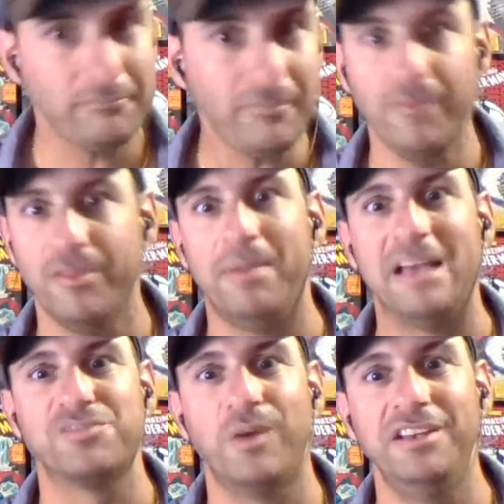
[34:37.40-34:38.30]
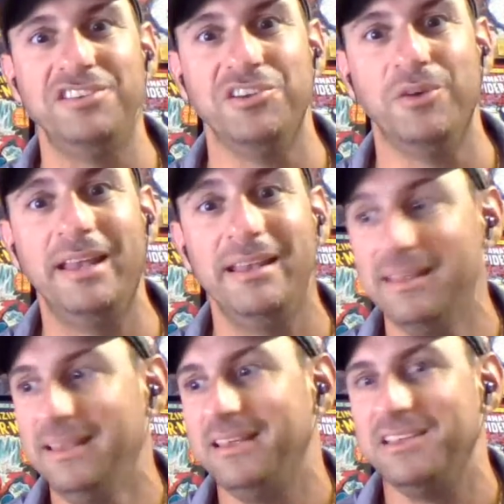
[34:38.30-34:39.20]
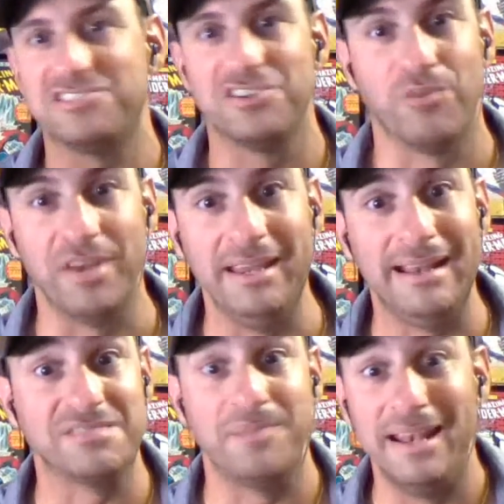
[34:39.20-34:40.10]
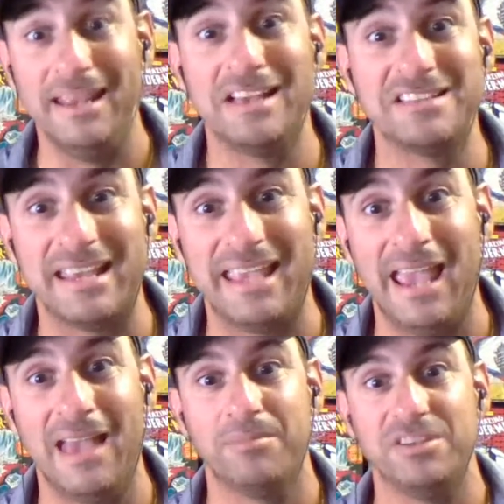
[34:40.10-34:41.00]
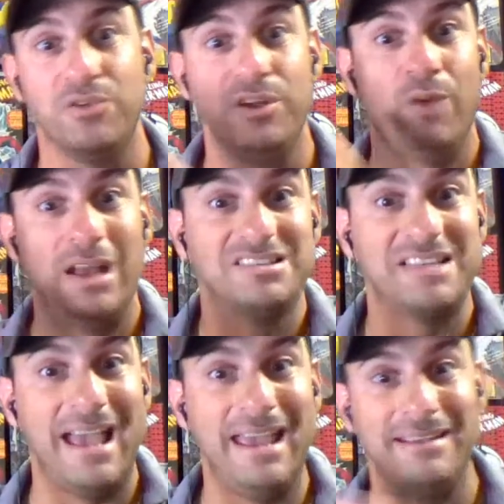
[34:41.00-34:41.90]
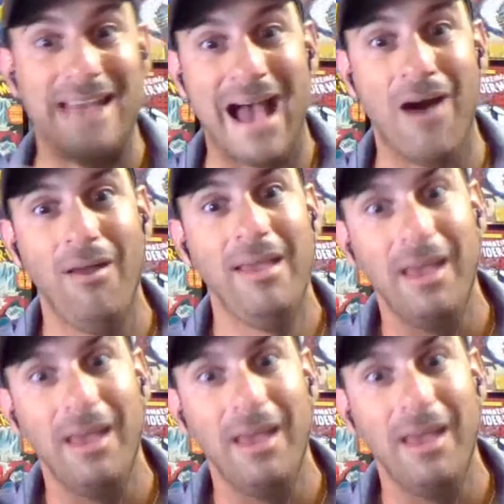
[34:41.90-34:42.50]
the best way to do it is to read as many as I can between Wednesday and now,